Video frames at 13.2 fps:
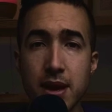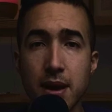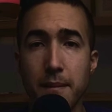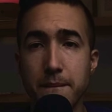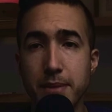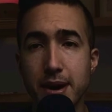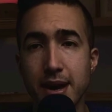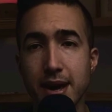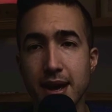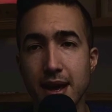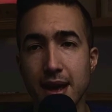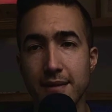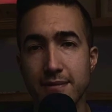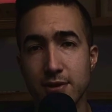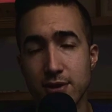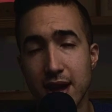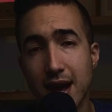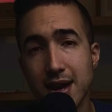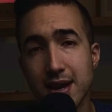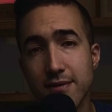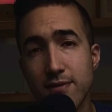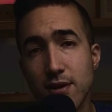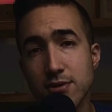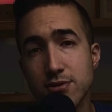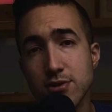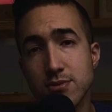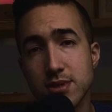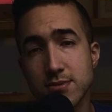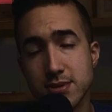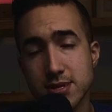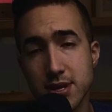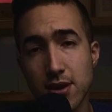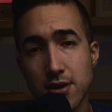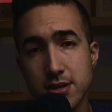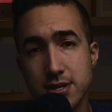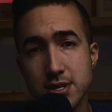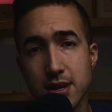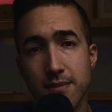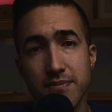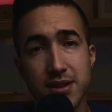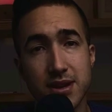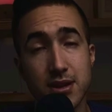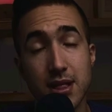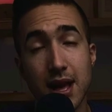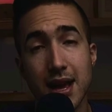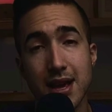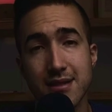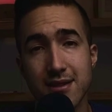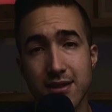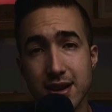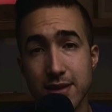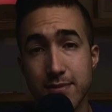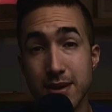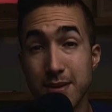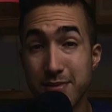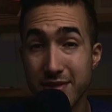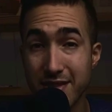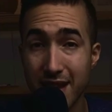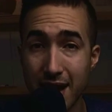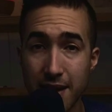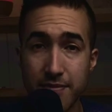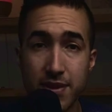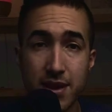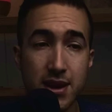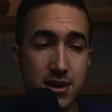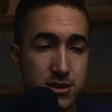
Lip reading: But if you're not going to follow through with the results, the clients are going to be upset.